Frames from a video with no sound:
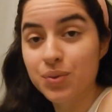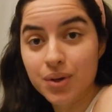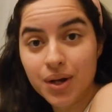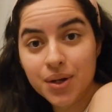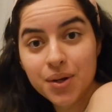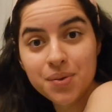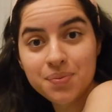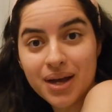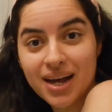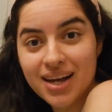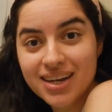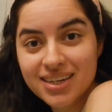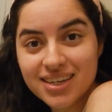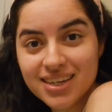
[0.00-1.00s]
Welcome
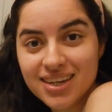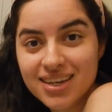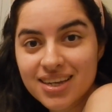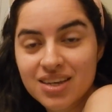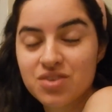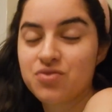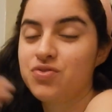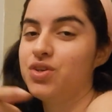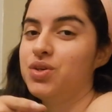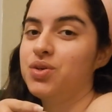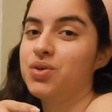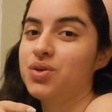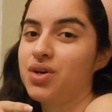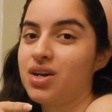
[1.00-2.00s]
back if
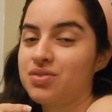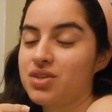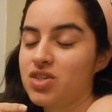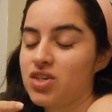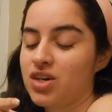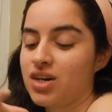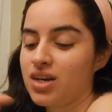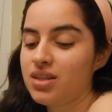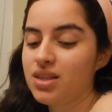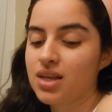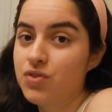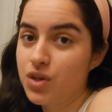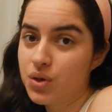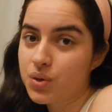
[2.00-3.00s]
you are returning
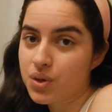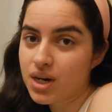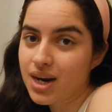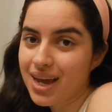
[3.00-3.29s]
viewer,